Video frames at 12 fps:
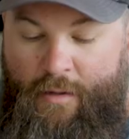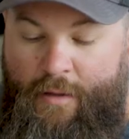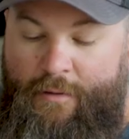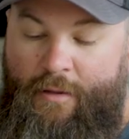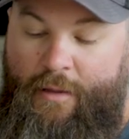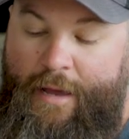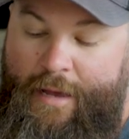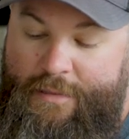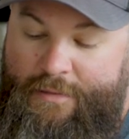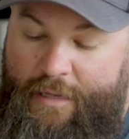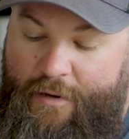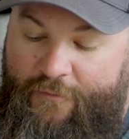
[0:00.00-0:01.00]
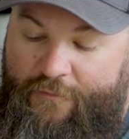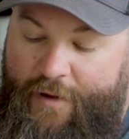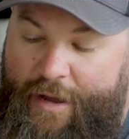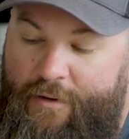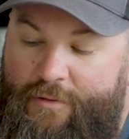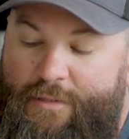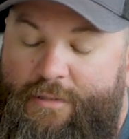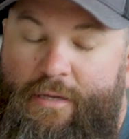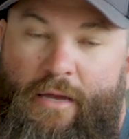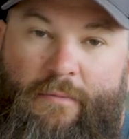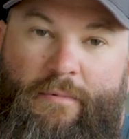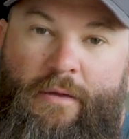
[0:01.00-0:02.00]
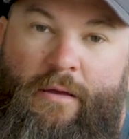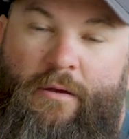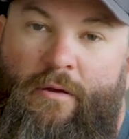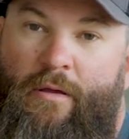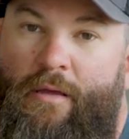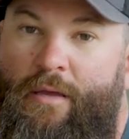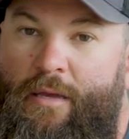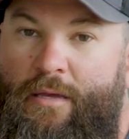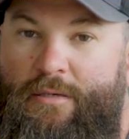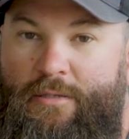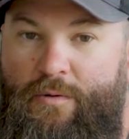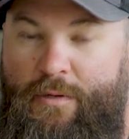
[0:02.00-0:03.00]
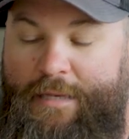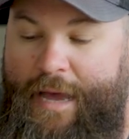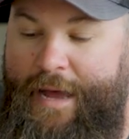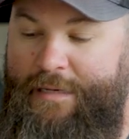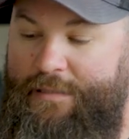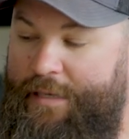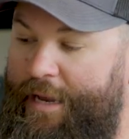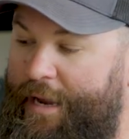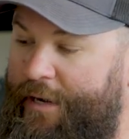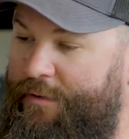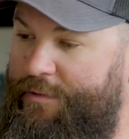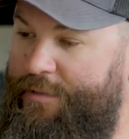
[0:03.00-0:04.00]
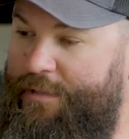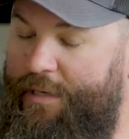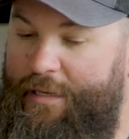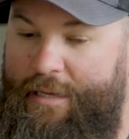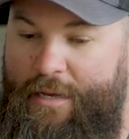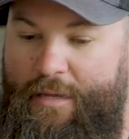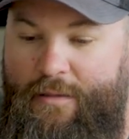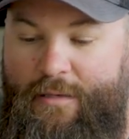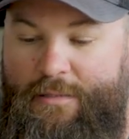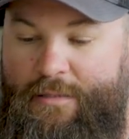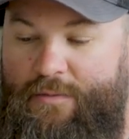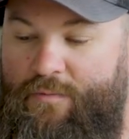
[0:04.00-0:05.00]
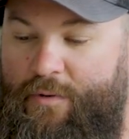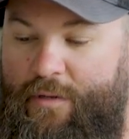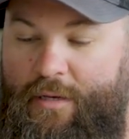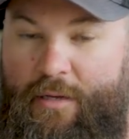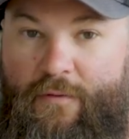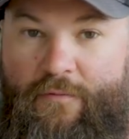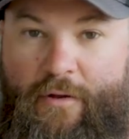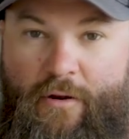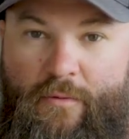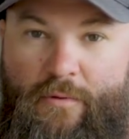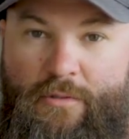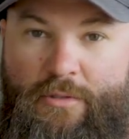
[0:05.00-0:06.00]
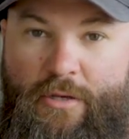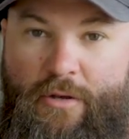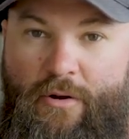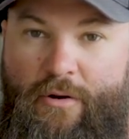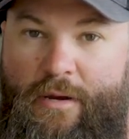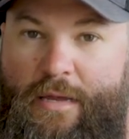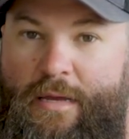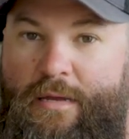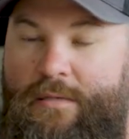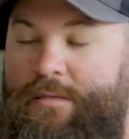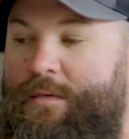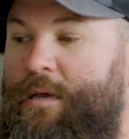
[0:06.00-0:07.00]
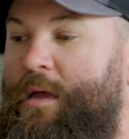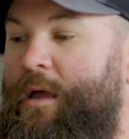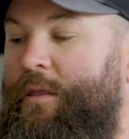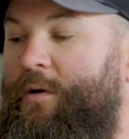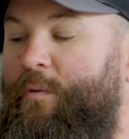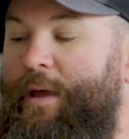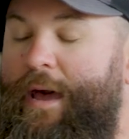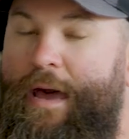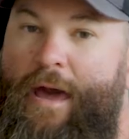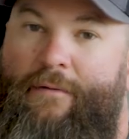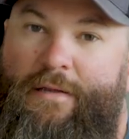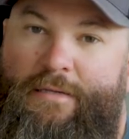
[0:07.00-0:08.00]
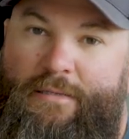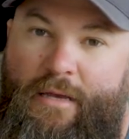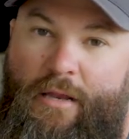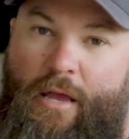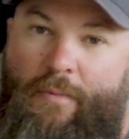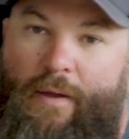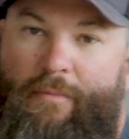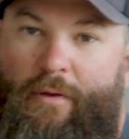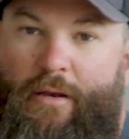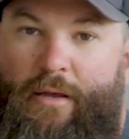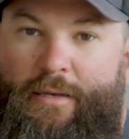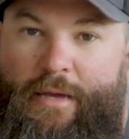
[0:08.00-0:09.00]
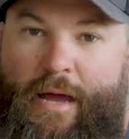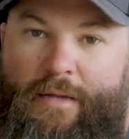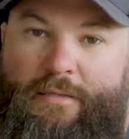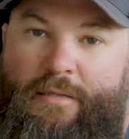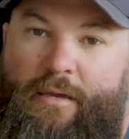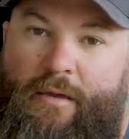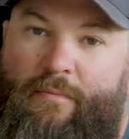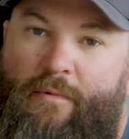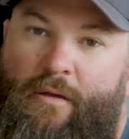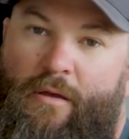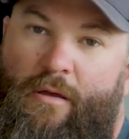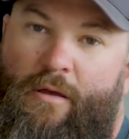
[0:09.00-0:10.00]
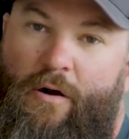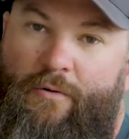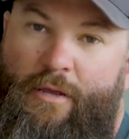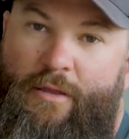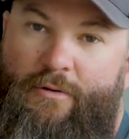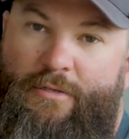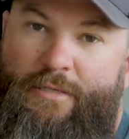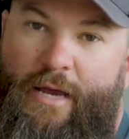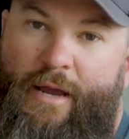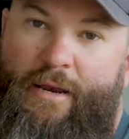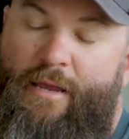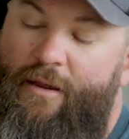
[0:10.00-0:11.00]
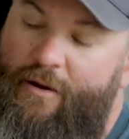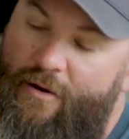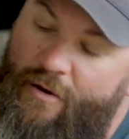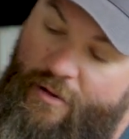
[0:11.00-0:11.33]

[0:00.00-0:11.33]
And the last and final step is to attach the handles. Again, this is really configurable to your needs. The way I have it set up, I'm going to attach them on either side here,